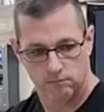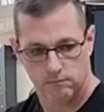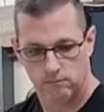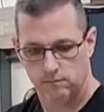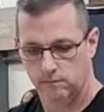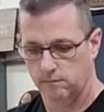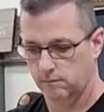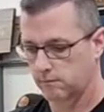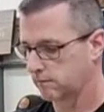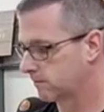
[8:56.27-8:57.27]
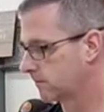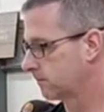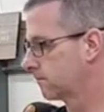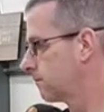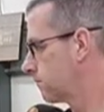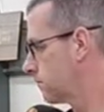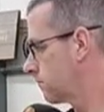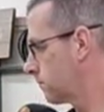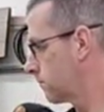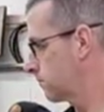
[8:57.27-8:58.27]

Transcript: (silence)